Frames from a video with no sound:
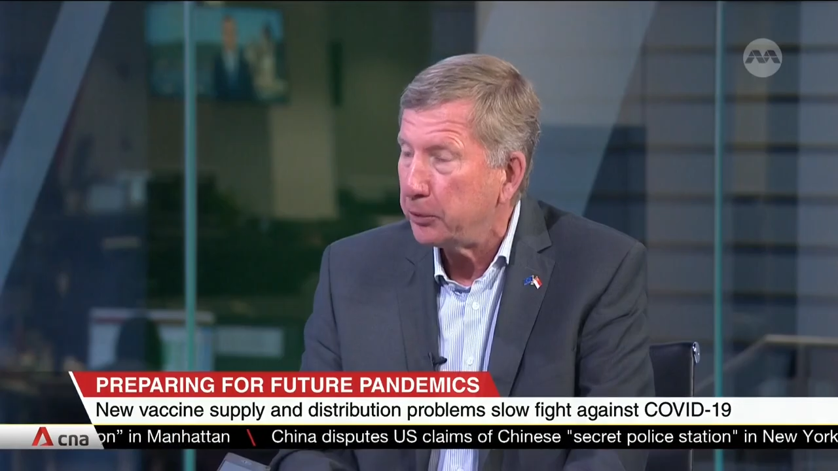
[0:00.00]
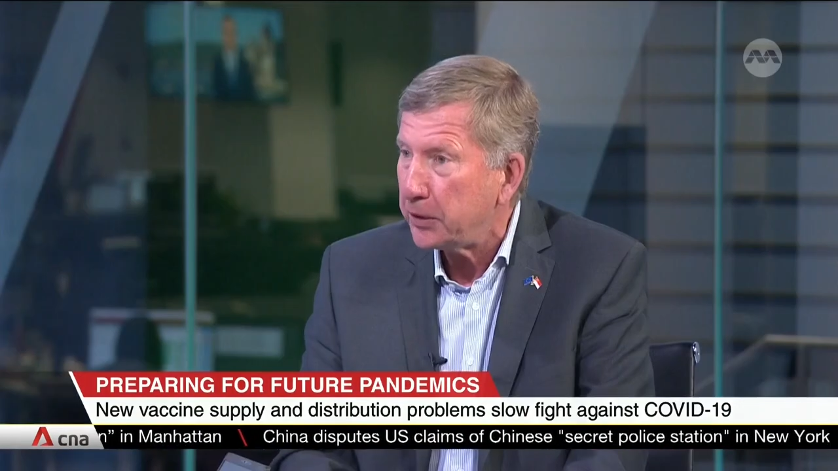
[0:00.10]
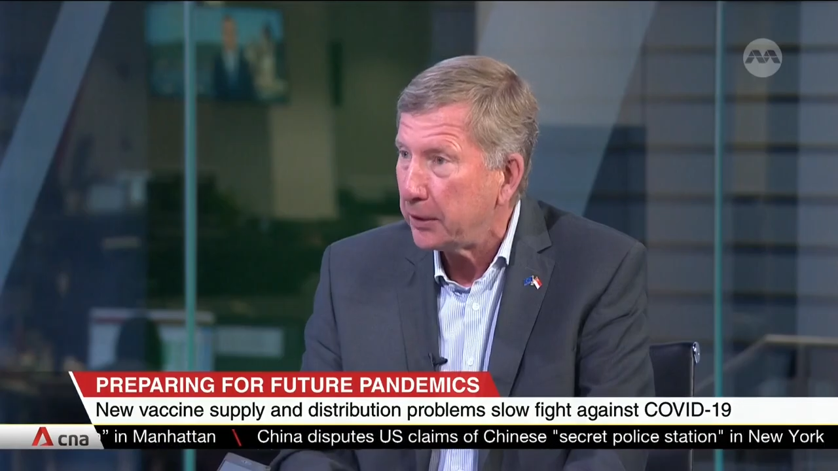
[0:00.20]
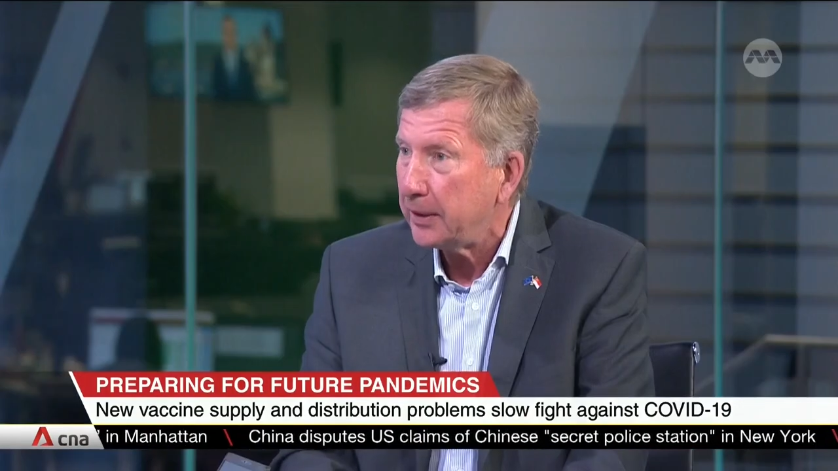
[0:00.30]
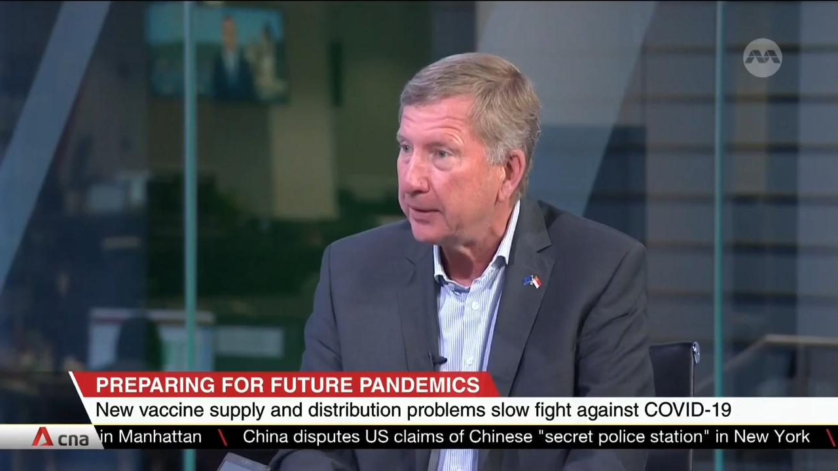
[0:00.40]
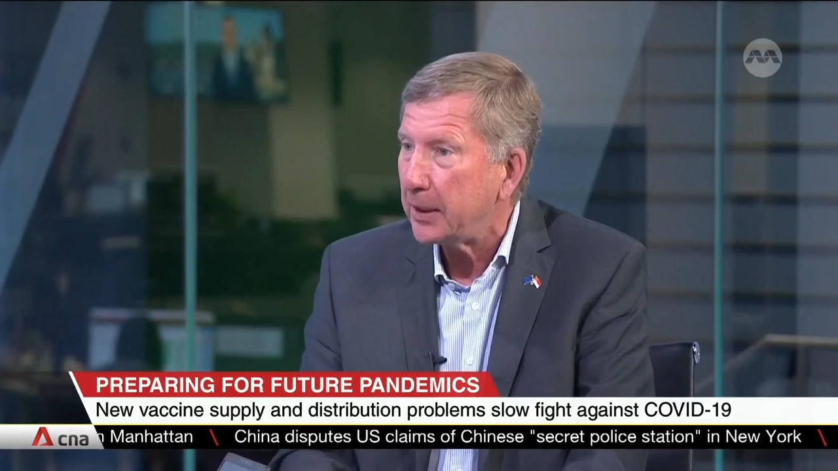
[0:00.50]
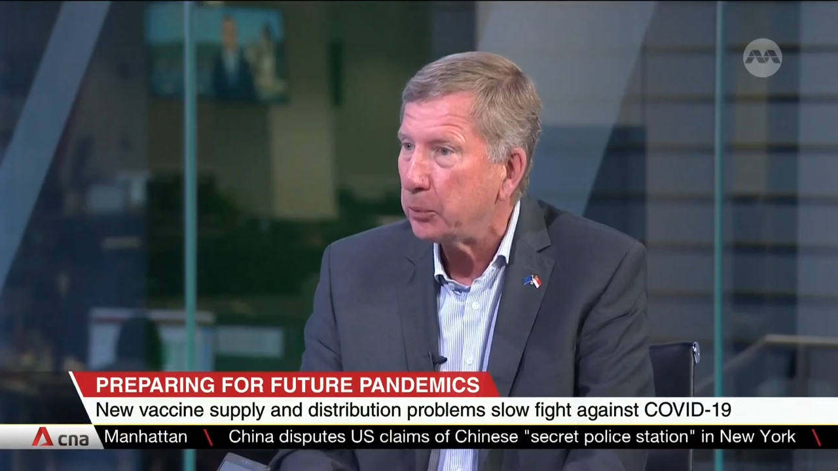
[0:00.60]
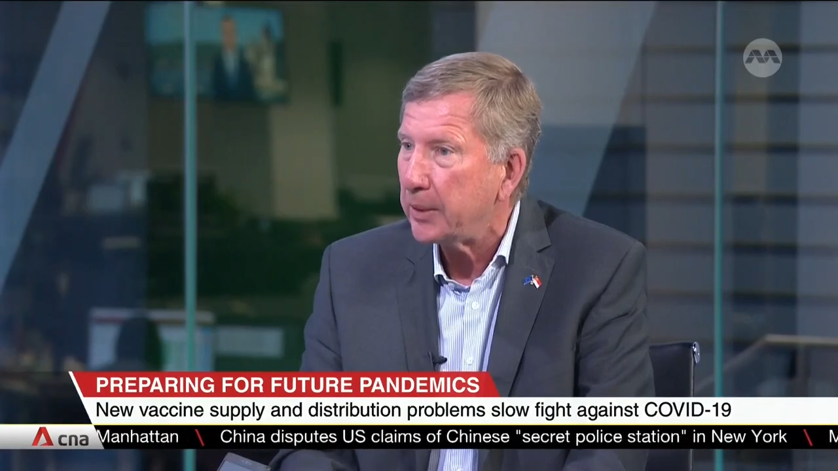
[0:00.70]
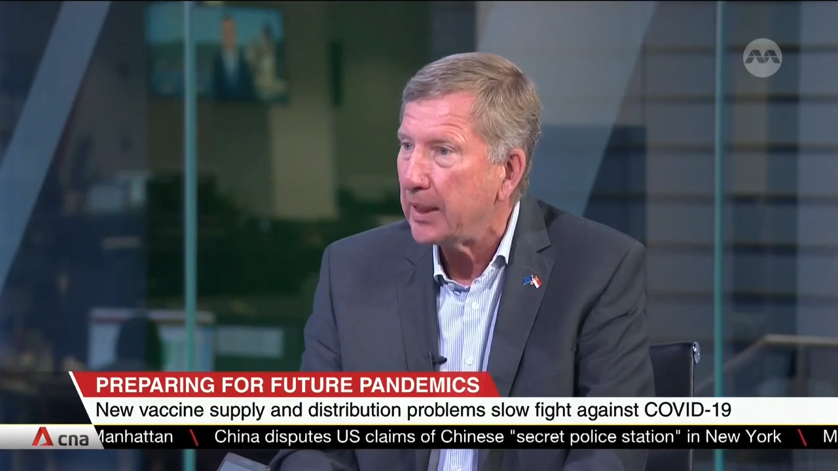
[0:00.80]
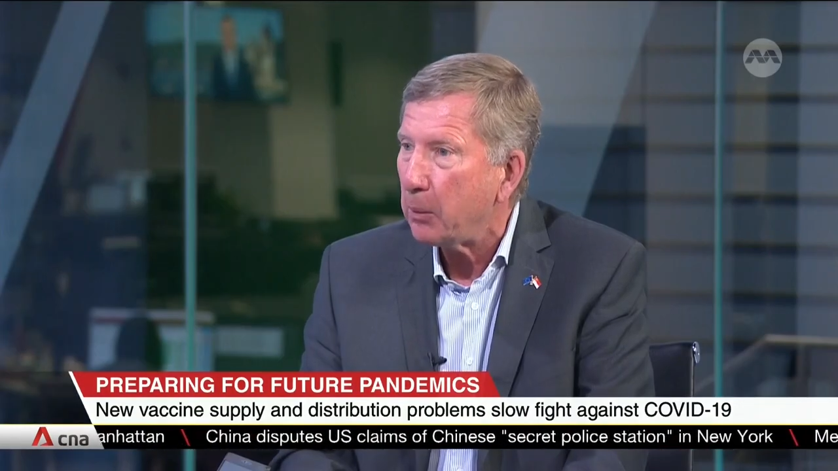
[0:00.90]
officially
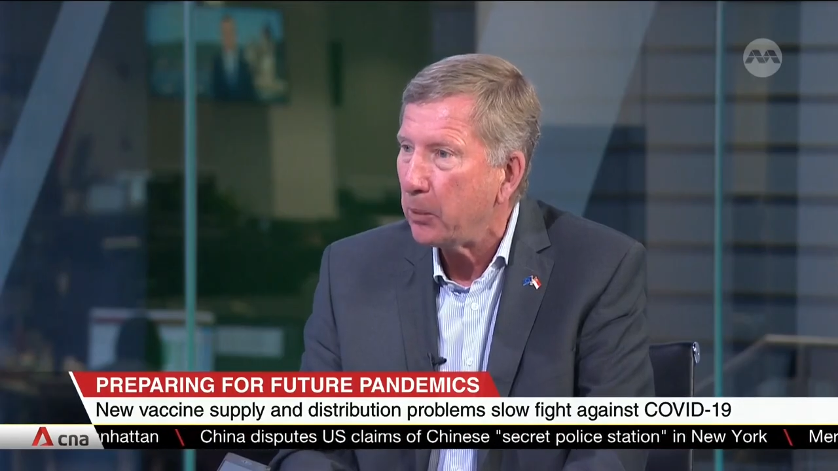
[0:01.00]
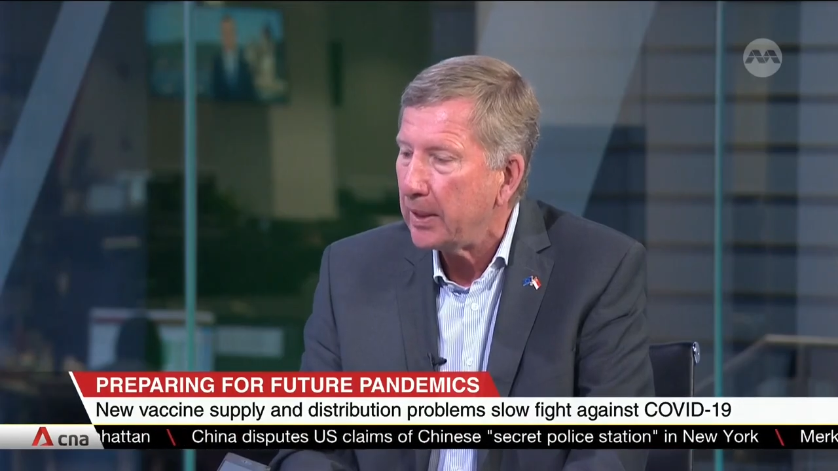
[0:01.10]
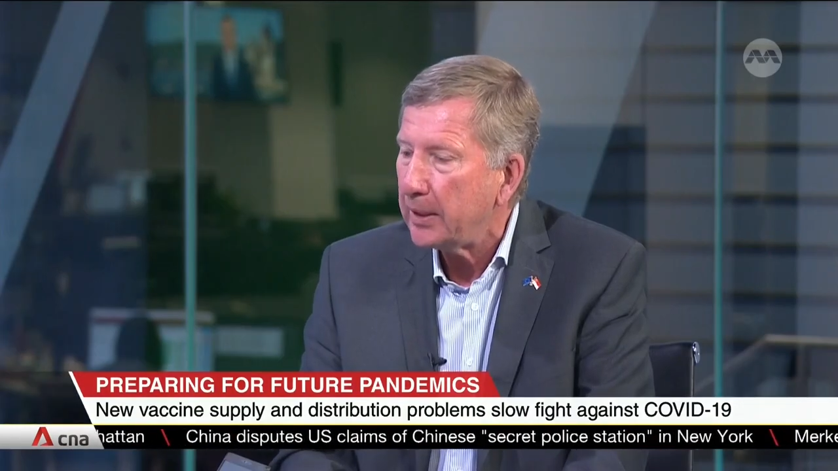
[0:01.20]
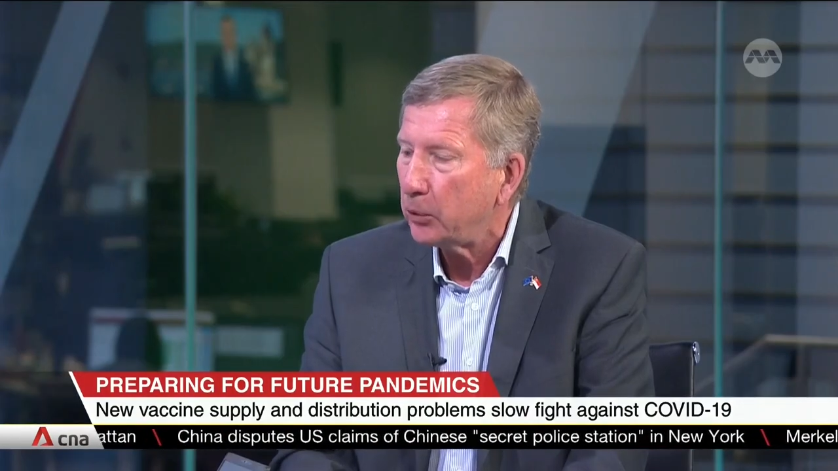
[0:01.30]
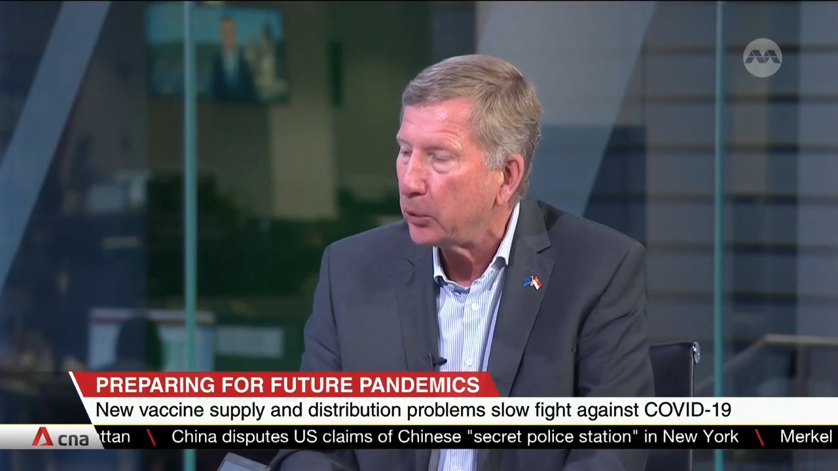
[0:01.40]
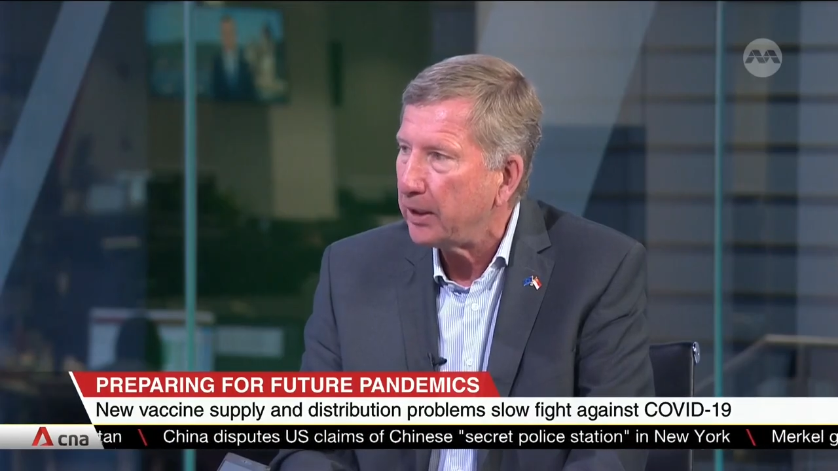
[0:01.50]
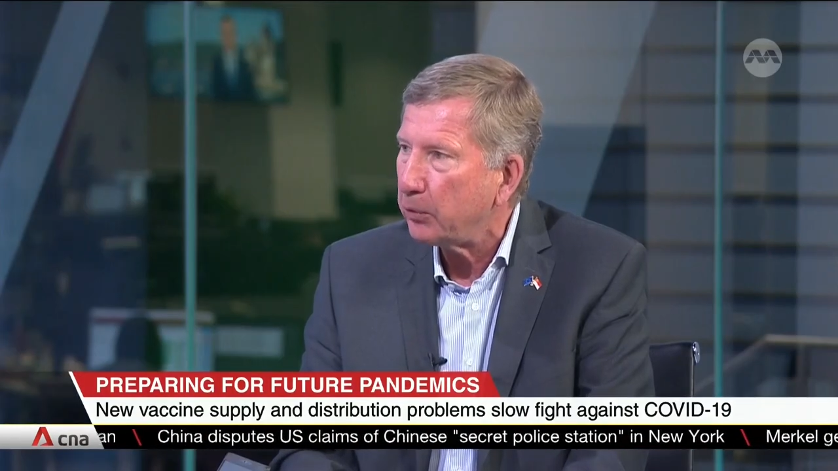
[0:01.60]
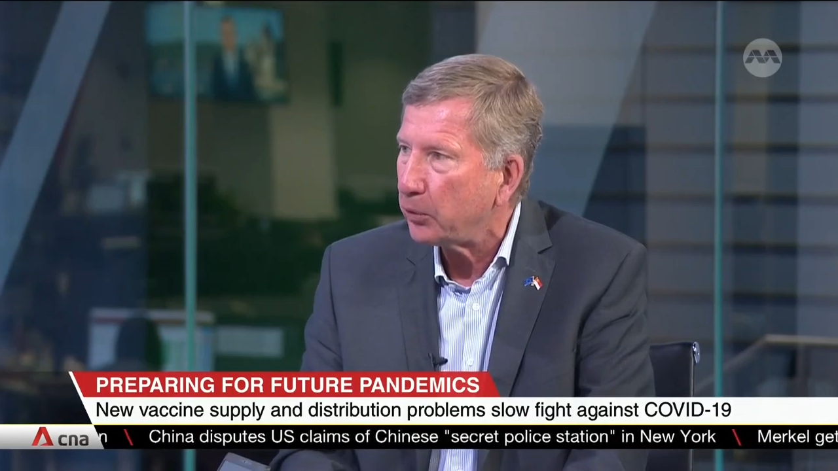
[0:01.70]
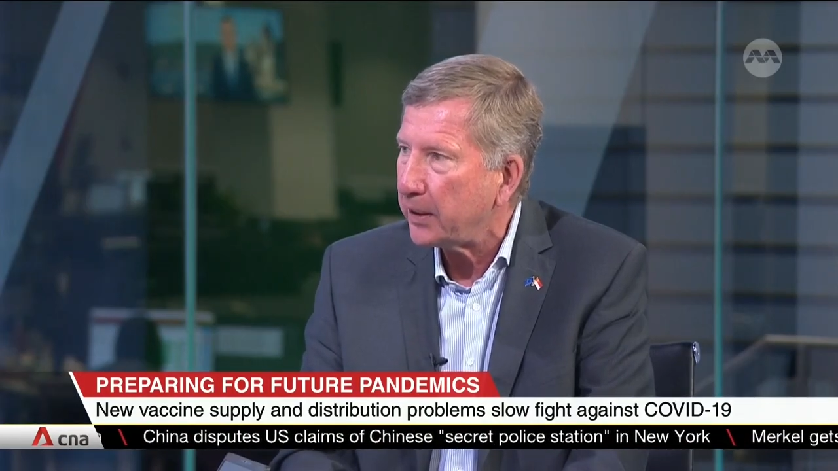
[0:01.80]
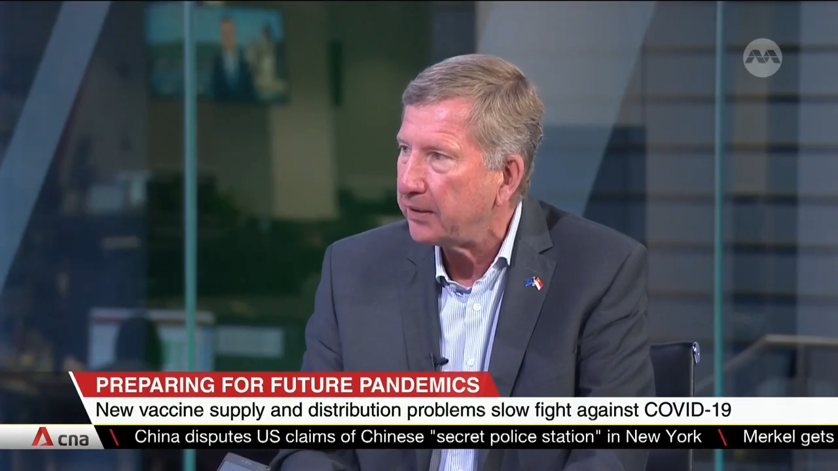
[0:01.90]
that we are willing to give
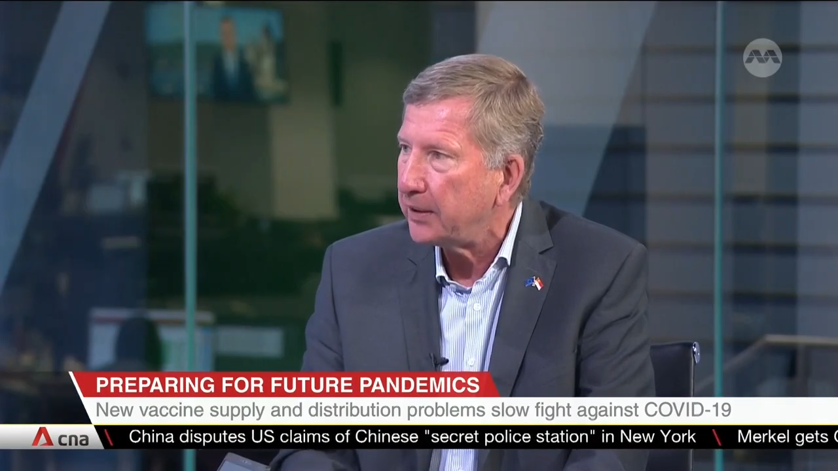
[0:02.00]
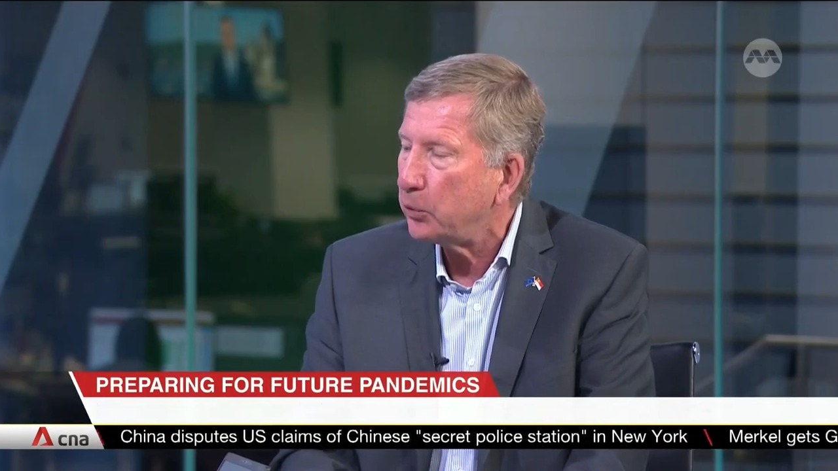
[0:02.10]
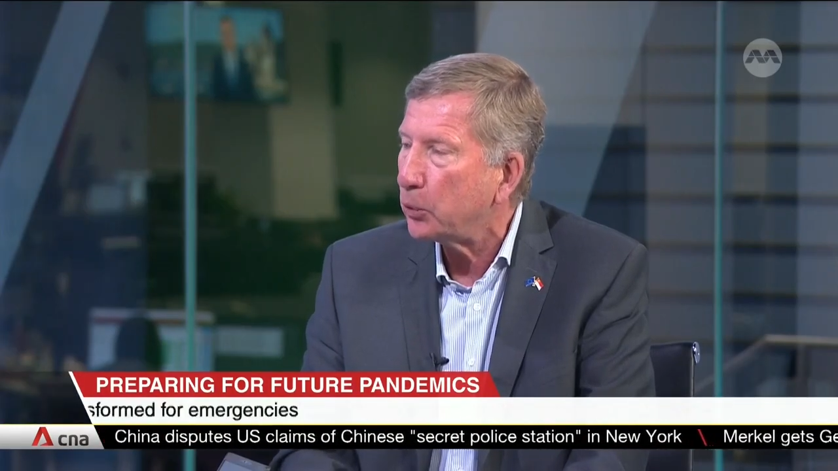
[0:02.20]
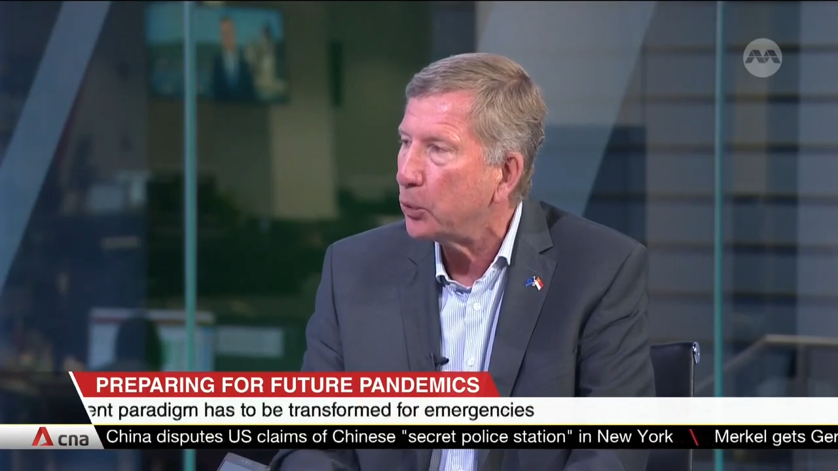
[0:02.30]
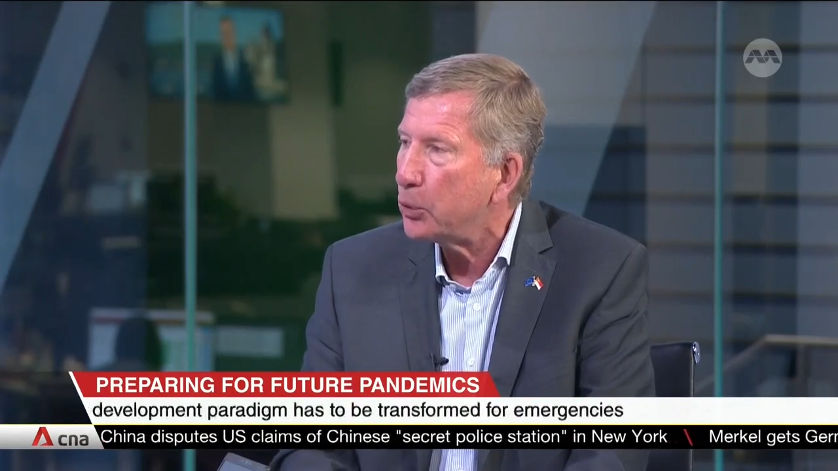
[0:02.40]
those vaccines to